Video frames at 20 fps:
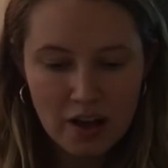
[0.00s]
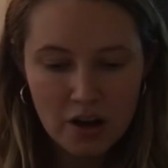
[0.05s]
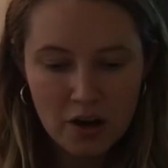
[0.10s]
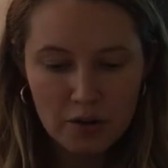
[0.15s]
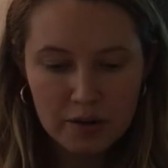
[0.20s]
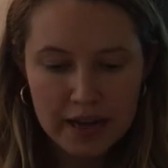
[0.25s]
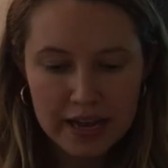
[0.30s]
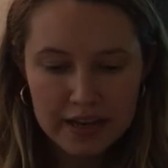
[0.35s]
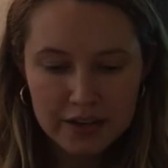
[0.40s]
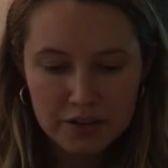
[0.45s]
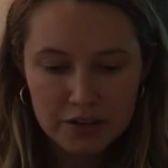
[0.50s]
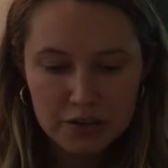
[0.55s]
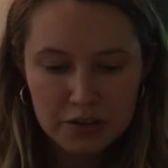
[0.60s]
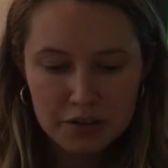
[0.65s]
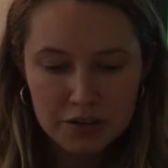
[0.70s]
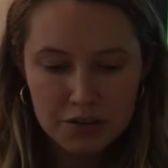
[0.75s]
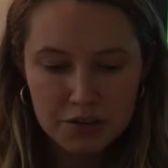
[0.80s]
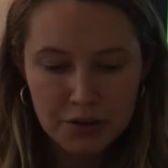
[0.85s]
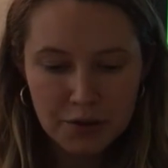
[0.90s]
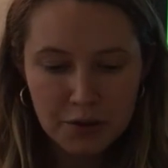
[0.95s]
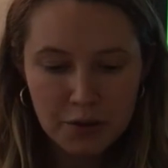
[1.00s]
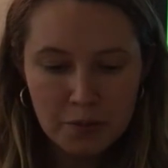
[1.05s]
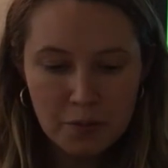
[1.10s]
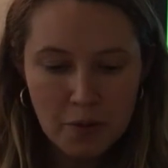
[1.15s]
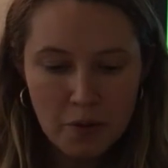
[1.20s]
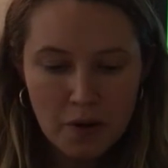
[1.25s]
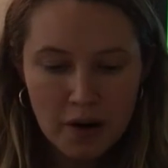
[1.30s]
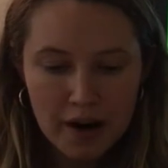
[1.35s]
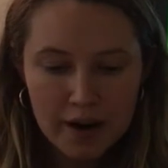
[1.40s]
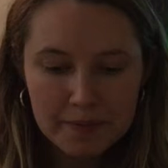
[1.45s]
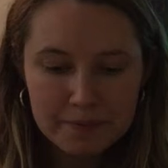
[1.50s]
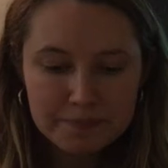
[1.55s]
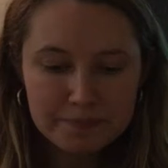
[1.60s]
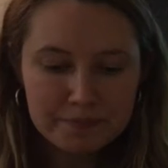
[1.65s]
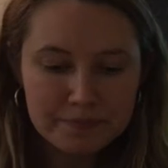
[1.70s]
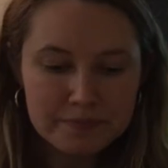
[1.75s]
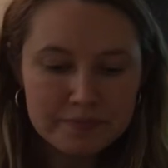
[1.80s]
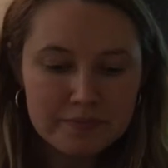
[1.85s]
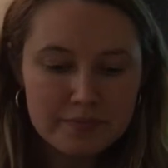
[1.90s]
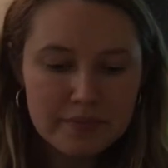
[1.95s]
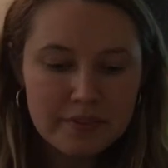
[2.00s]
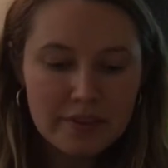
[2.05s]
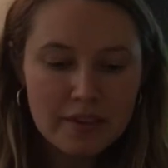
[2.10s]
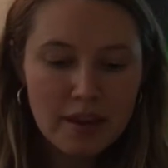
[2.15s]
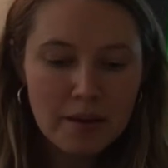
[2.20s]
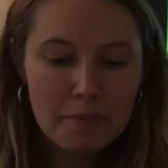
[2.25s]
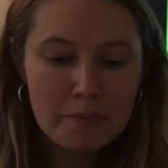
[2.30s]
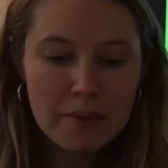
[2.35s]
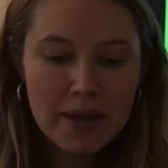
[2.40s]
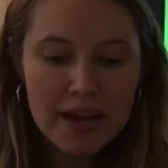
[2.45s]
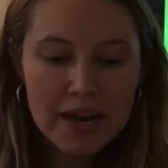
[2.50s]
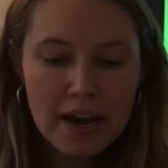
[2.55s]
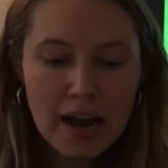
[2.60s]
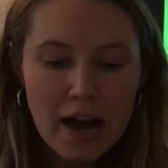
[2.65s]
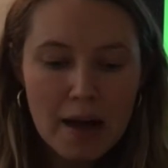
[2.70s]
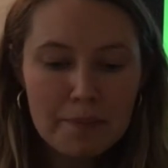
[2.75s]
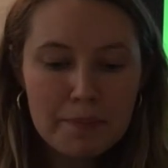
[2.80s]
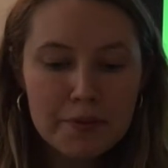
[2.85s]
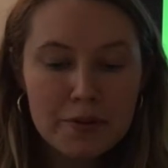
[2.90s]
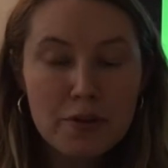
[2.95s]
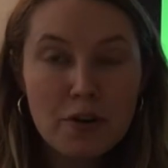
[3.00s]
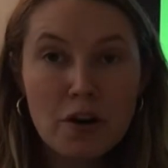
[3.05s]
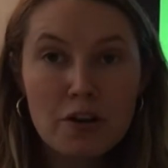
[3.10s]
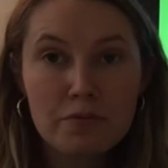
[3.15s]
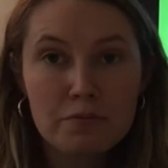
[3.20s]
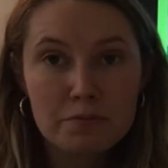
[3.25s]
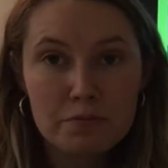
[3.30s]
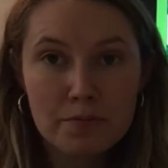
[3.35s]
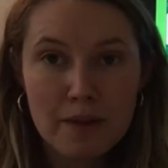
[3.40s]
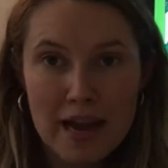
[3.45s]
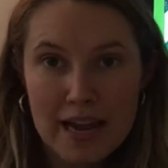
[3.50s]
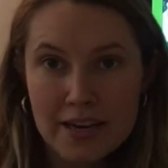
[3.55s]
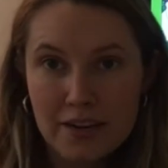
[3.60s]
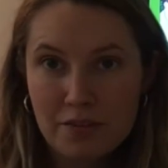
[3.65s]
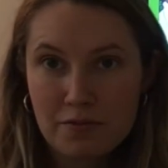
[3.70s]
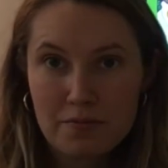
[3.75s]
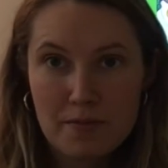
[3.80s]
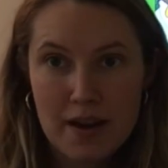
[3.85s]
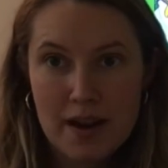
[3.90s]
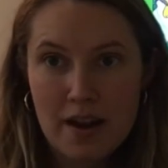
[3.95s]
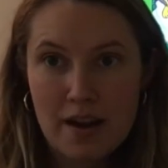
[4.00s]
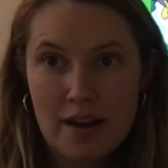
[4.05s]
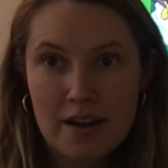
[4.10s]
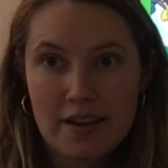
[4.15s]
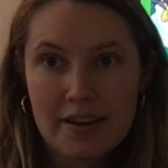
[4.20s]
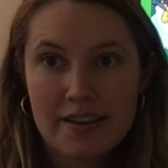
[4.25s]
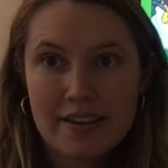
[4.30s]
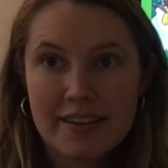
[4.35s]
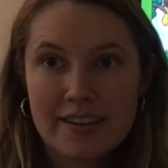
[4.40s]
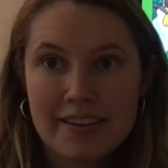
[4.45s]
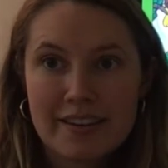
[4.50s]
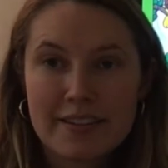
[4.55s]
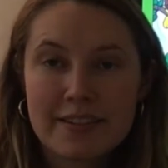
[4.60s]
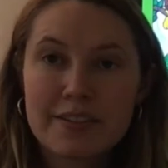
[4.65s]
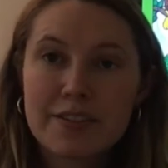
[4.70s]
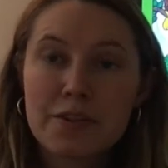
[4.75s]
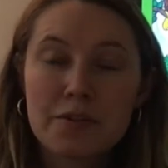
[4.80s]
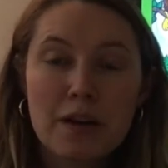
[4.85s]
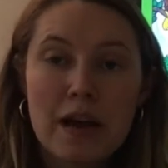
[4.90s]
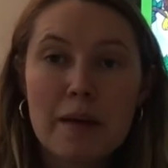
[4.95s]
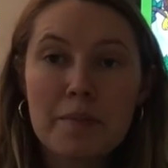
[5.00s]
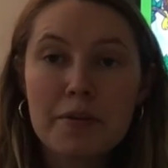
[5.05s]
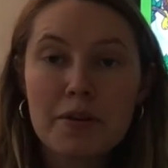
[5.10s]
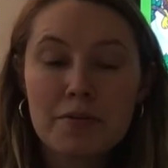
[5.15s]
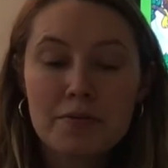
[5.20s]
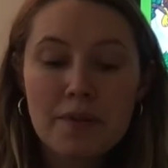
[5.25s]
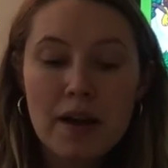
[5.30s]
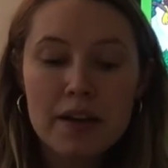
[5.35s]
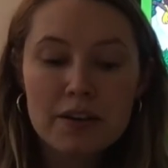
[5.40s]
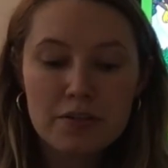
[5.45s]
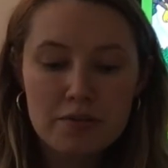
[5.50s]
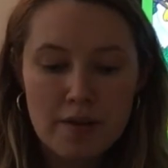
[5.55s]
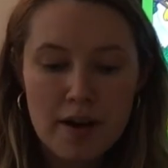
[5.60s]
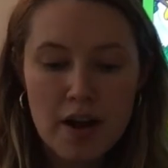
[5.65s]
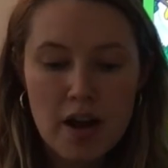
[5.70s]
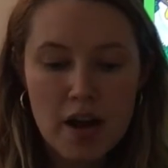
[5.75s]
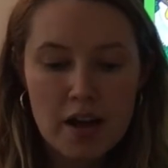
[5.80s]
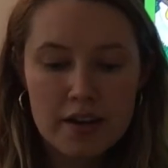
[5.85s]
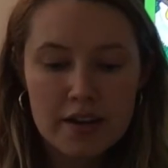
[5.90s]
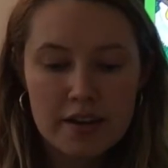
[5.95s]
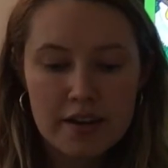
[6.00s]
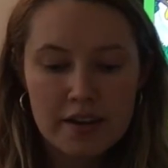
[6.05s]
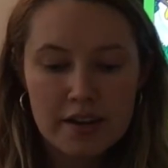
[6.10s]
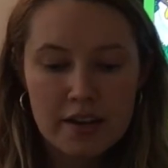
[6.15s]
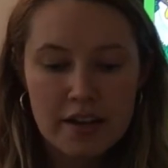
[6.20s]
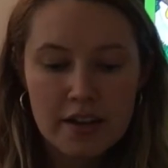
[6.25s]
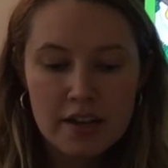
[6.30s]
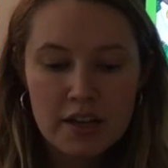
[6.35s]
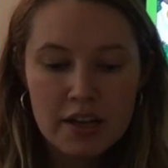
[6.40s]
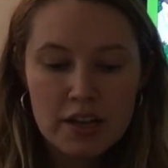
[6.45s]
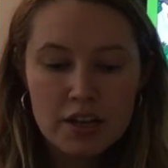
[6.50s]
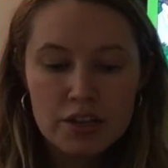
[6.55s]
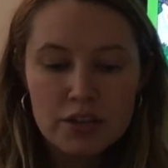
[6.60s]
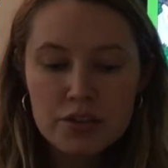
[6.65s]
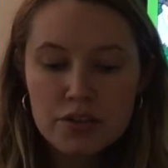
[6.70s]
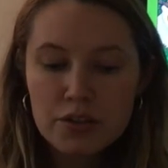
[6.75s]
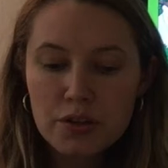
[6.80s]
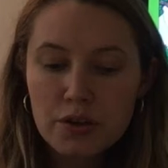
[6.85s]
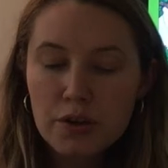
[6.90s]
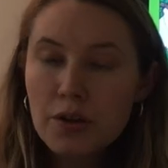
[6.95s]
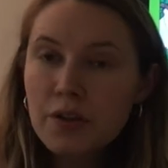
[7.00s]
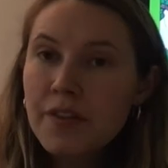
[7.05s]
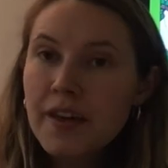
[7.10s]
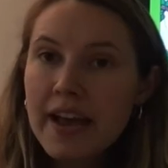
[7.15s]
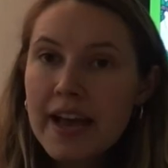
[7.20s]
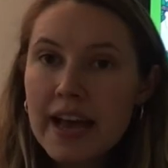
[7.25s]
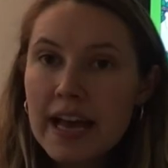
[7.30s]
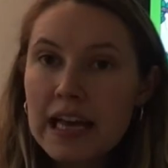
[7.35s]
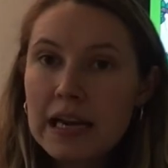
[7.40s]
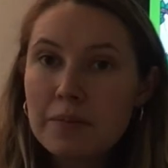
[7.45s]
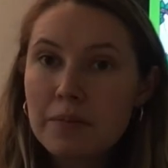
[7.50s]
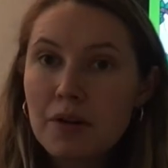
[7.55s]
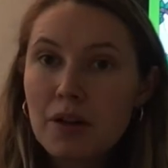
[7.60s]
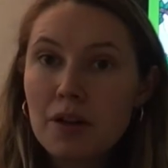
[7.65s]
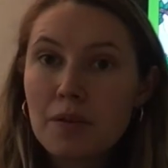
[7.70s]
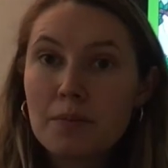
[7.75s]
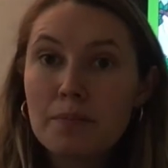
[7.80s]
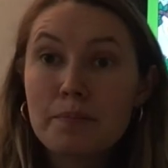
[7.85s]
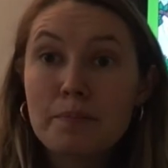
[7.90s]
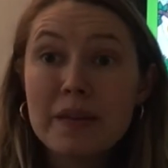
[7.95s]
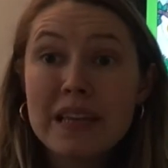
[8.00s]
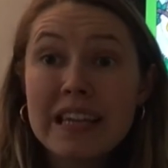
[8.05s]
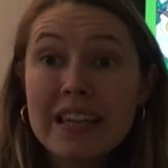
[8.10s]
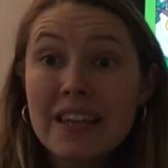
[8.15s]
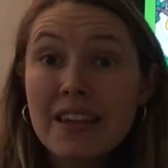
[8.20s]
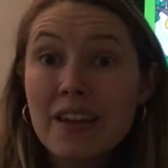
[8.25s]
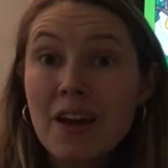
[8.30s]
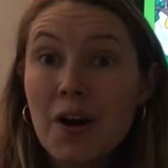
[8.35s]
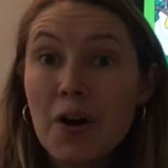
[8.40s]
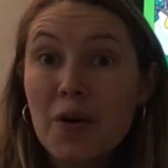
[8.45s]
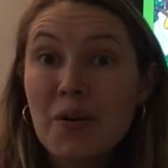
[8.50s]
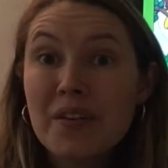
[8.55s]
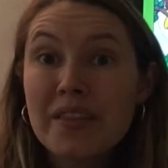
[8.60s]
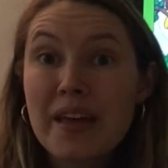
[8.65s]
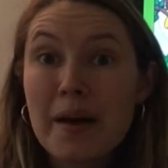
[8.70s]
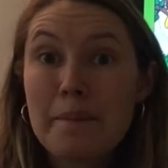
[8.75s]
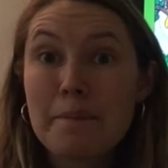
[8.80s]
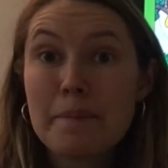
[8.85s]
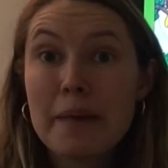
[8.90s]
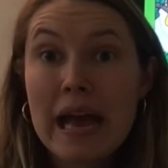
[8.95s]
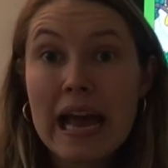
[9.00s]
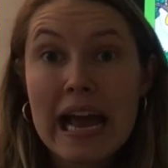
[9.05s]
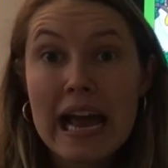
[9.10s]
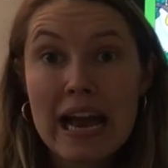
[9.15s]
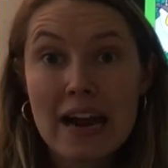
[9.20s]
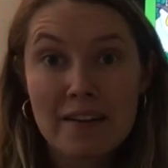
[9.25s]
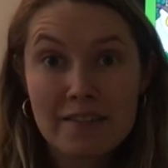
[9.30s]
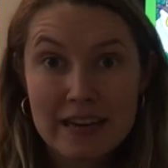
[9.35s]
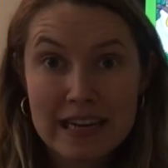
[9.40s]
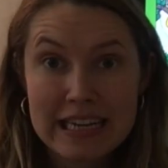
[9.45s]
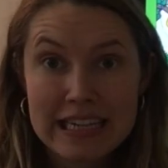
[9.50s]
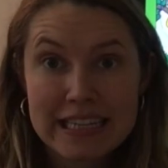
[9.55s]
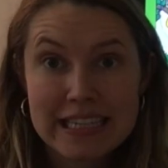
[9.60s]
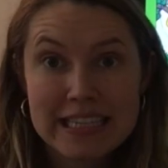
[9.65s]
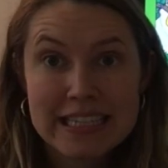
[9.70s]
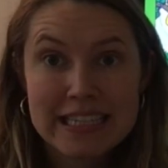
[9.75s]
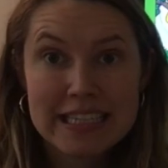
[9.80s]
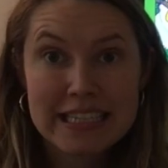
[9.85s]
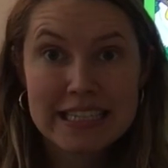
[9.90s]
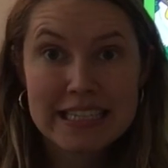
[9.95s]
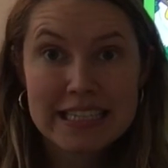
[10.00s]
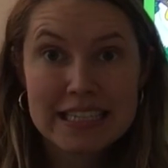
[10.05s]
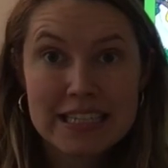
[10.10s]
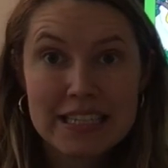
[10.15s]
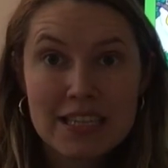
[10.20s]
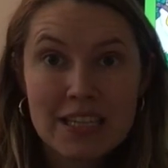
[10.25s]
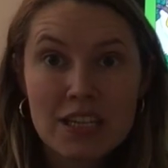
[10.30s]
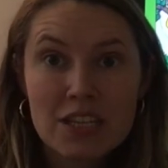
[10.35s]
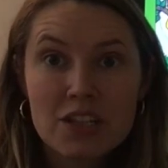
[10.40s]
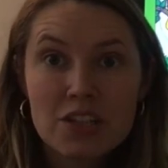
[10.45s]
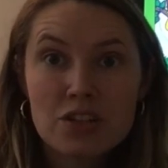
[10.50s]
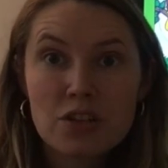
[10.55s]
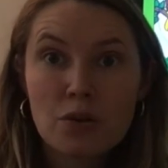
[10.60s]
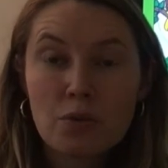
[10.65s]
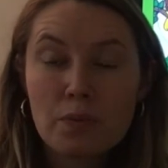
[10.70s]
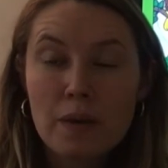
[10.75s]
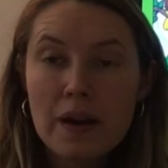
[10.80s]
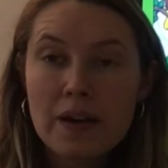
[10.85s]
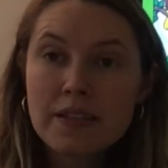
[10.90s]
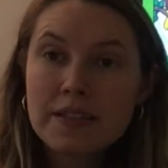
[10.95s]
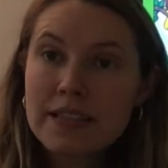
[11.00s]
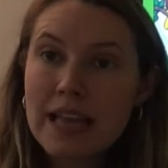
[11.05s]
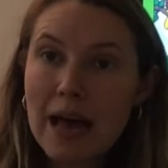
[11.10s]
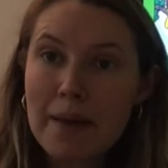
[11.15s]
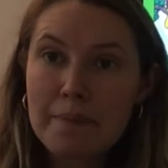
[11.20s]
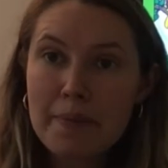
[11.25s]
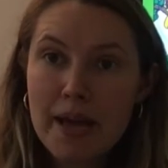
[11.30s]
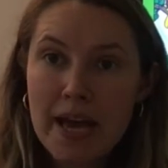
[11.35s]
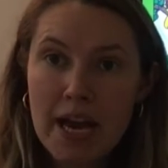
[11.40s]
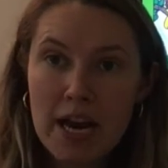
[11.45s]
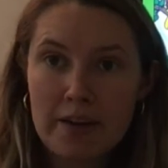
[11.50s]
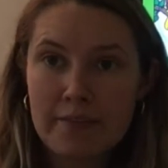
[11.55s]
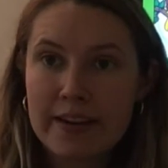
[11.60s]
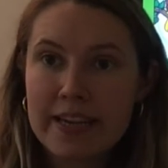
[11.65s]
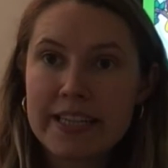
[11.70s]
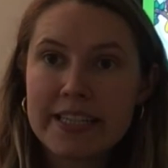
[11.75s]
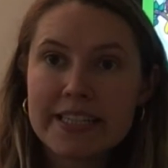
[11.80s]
Okay, two more. Pick up your red crayon. So grab your red crayon. Circle the animal below the parrot. So where's that parrot?